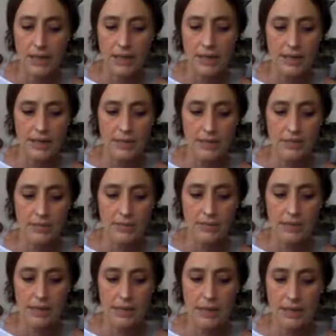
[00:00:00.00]
this to
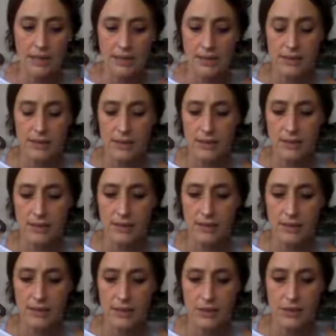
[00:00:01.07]
me is a
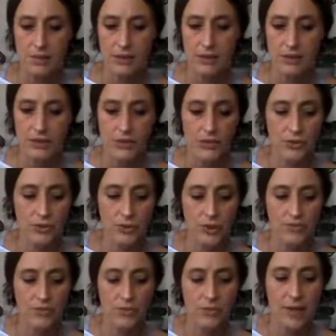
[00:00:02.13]
little bit too
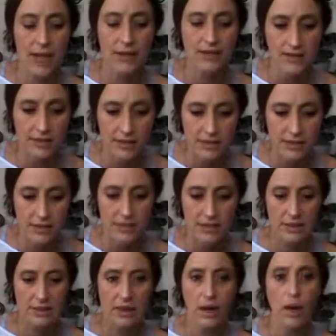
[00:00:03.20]
of
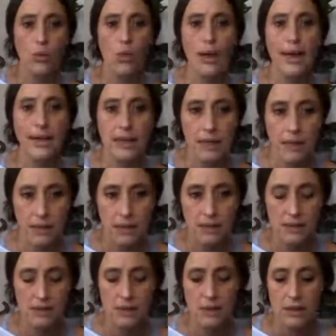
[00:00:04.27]
masculine
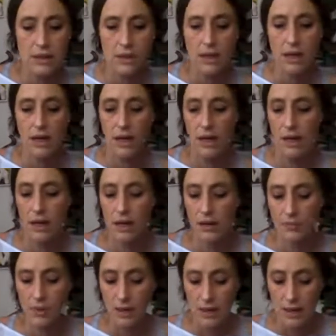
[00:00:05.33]
awakenings,
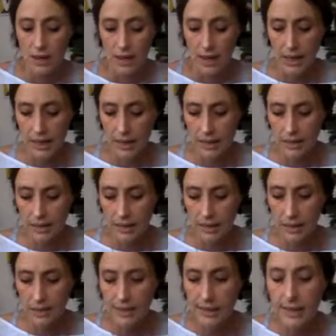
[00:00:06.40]
and
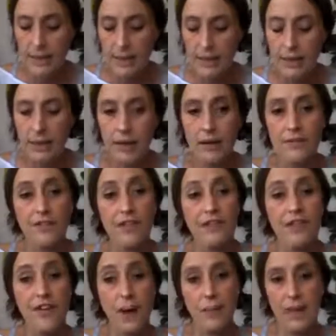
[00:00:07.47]
healing of the
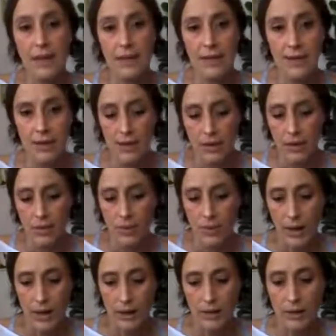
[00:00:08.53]
feminine,
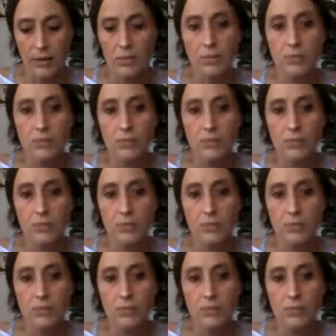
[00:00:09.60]
right?